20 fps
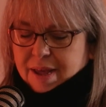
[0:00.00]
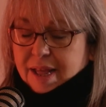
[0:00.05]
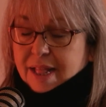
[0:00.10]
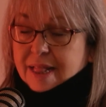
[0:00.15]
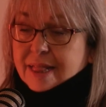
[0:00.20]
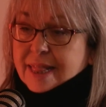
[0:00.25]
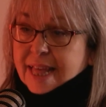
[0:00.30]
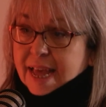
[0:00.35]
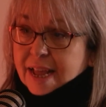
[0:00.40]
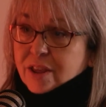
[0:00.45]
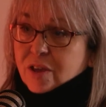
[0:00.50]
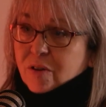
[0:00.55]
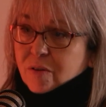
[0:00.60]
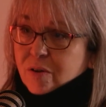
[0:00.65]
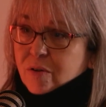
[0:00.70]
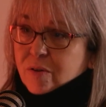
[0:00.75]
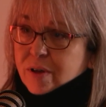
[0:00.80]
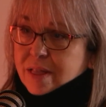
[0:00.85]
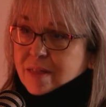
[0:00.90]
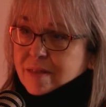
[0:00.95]
Then you
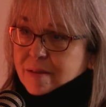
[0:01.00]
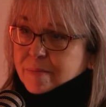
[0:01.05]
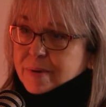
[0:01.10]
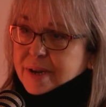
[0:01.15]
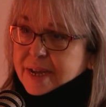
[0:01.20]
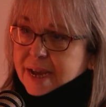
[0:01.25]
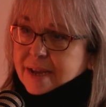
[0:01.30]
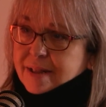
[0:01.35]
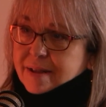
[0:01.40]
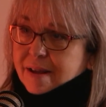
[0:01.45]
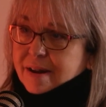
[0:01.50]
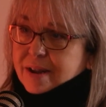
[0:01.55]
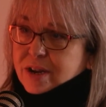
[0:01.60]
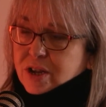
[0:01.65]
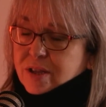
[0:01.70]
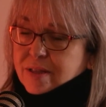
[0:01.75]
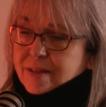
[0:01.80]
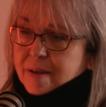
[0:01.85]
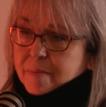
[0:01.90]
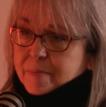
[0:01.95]
look at some
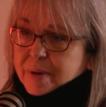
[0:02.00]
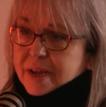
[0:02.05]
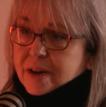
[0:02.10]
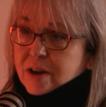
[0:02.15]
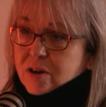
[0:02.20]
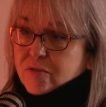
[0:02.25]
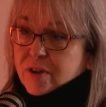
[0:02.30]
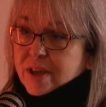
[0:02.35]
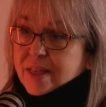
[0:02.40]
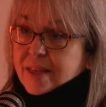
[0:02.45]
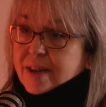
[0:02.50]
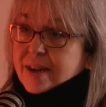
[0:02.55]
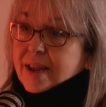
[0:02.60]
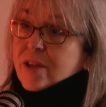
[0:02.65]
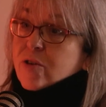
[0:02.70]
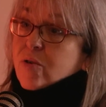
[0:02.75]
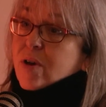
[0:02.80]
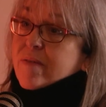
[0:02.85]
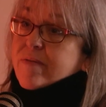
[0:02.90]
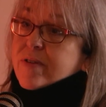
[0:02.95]
technologies that might address it, and
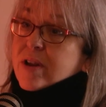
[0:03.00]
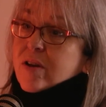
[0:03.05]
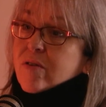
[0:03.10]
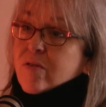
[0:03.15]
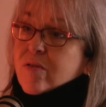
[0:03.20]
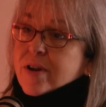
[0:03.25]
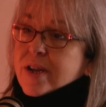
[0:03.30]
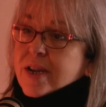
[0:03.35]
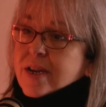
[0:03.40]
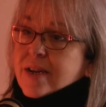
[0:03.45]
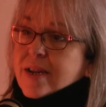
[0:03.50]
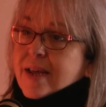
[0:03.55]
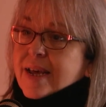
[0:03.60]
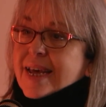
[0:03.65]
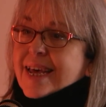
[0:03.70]
you have to look at it